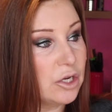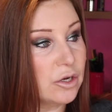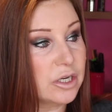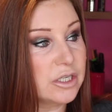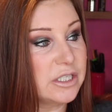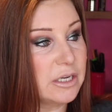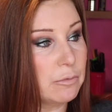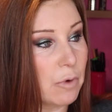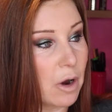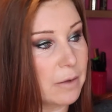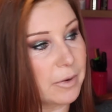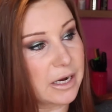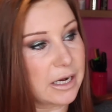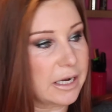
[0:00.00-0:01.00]
You can see
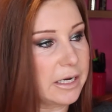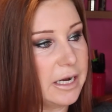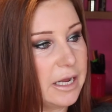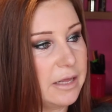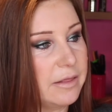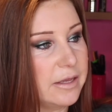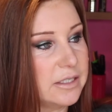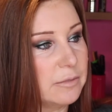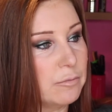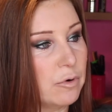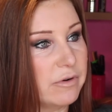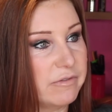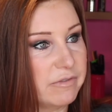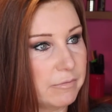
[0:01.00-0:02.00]
why by clicking here, and there's some
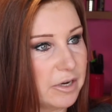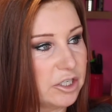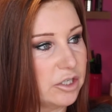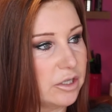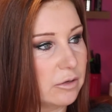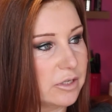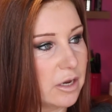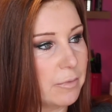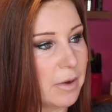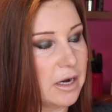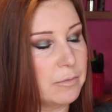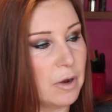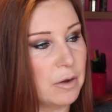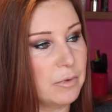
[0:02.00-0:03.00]
more information that I'll tell you
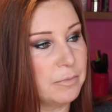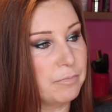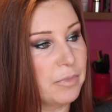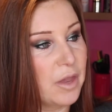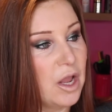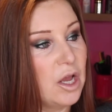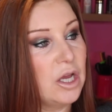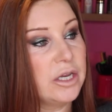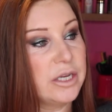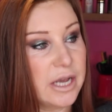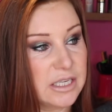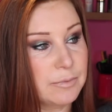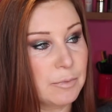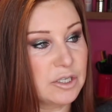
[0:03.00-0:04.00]
about in a moment.
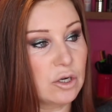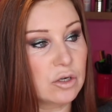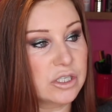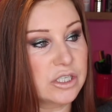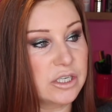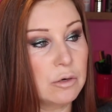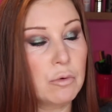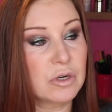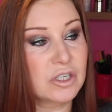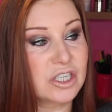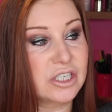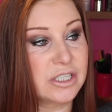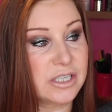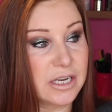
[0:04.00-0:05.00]
Yes, my dogs still
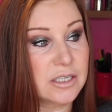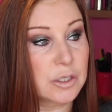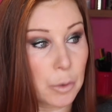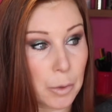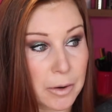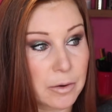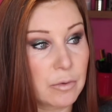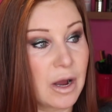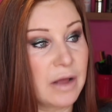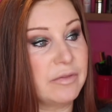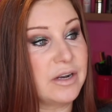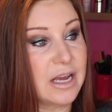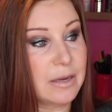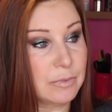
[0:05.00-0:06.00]
want to see a squirrel
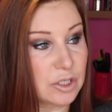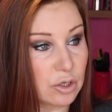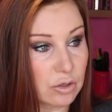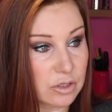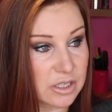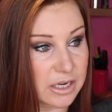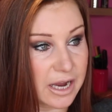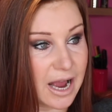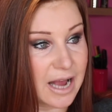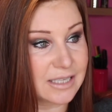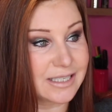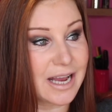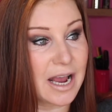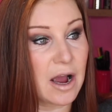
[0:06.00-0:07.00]
and the neighbours' dogs and
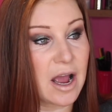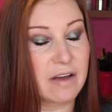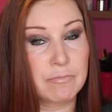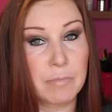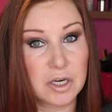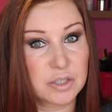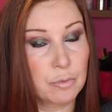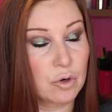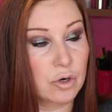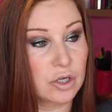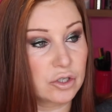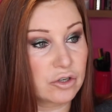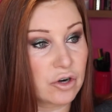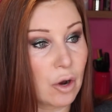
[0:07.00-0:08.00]
cats, yet I have much more
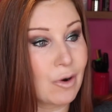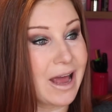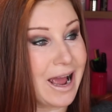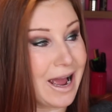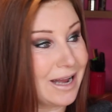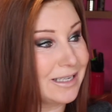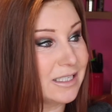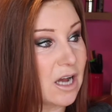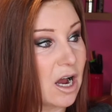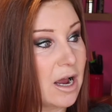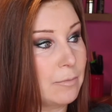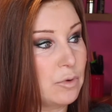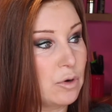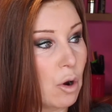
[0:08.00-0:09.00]
control, and
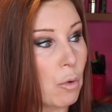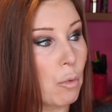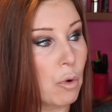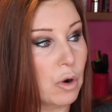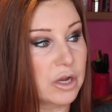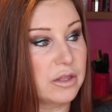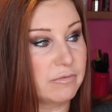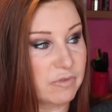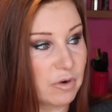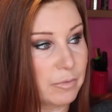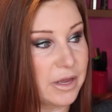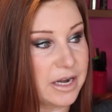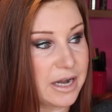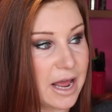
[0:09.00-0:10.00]
I am not walking them
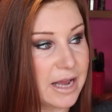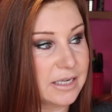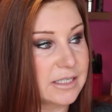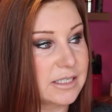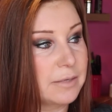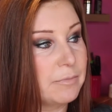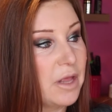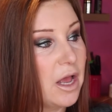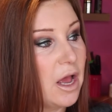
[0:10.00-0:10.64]
from their necks.